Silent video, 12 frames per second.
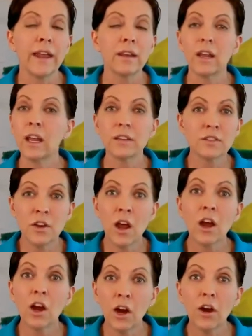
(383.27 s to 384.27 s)
And it's
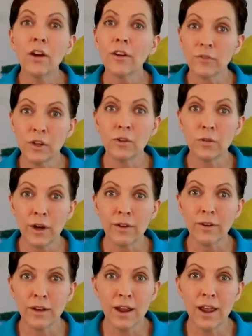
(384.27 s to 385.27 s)
not hard if you do it
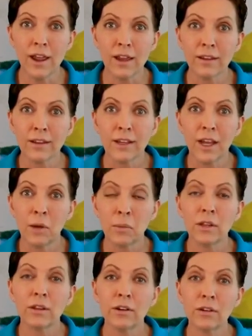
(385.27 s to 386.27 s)
every day. I
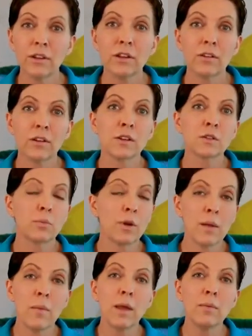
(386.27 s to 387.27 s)
mean, literally, you're going to
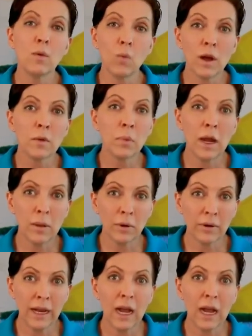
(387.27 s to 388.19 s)
spray maybe one paper